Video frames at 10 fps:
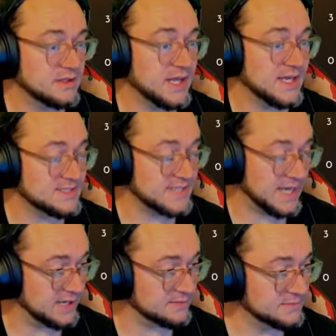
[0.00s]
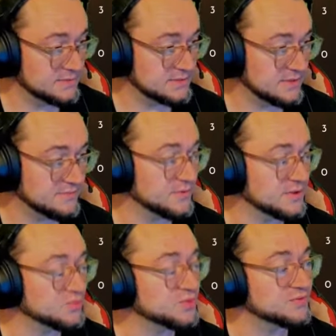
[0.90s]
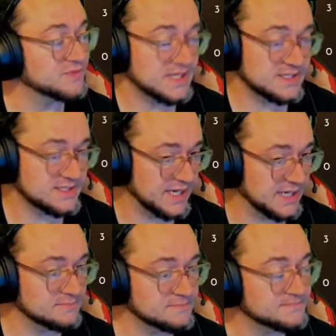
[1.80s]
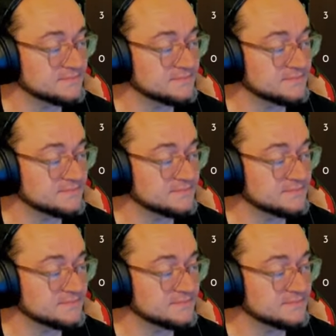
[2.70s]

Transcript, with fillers: hit tab. If you want to improve, hit tab.